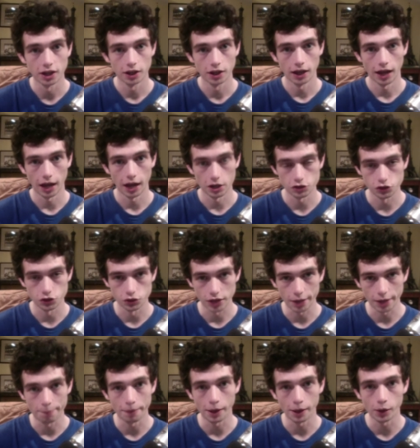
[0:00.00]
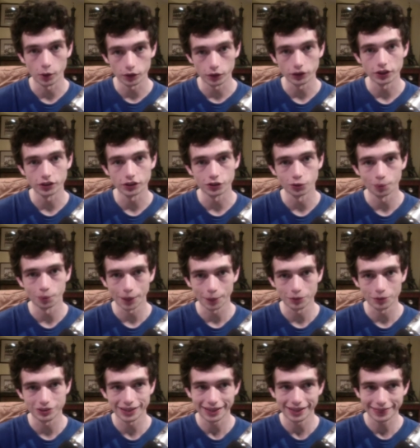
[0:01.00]
as you get better at this you'll be
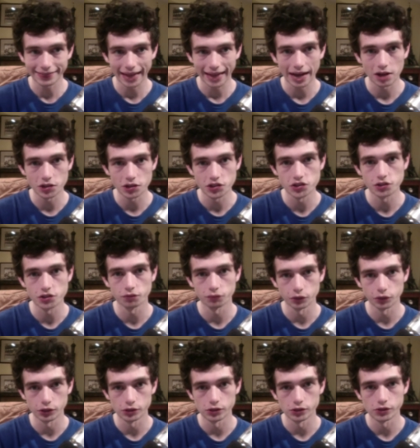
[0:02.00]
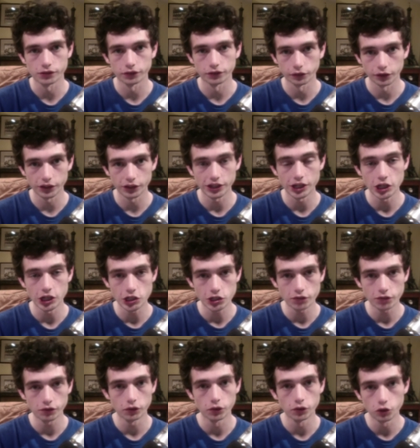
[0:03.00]
able to get thousands of readers for each
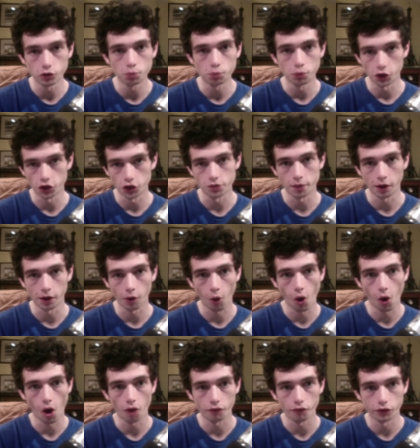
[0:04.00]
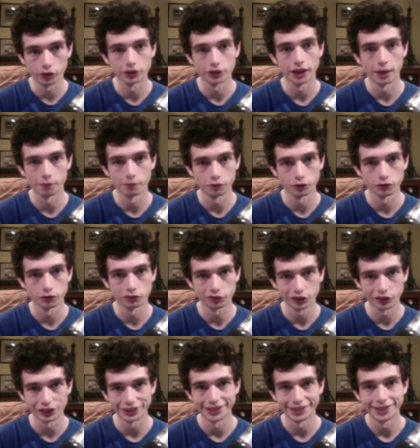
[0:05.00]
of your new books by offering them for
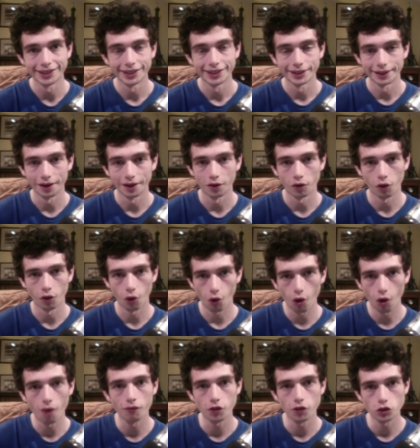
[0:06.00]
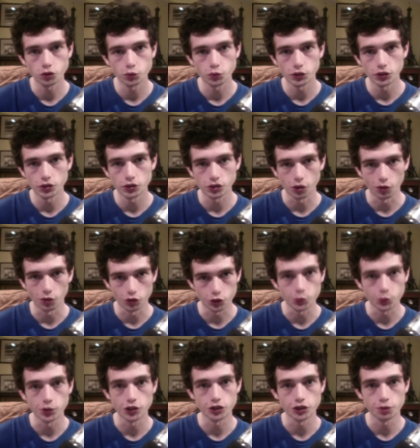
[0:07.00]
free now are all those readers going
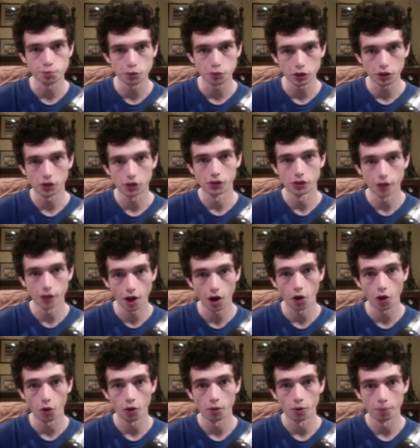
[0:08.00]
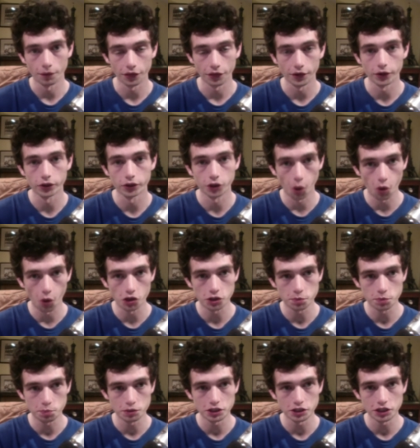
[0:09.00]
to read your book no but there are going
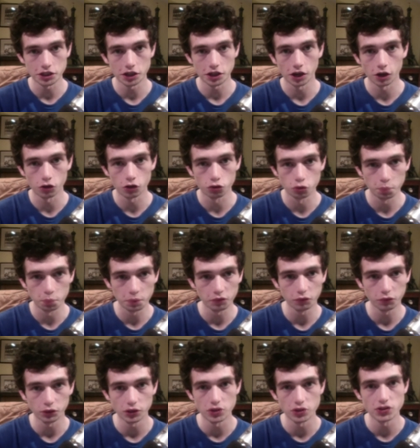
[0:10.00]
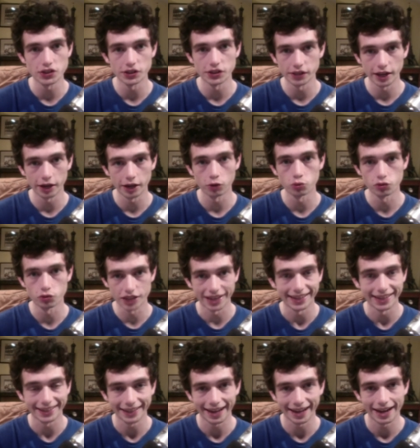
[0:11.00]
to be a group of readers in there who
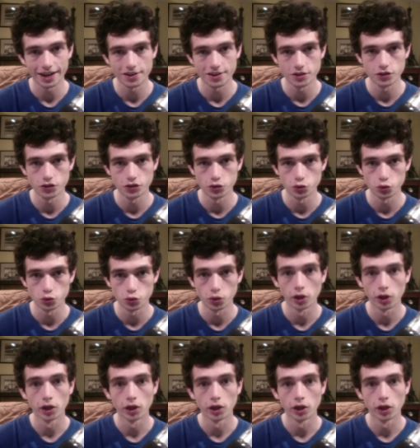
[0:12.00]
take action who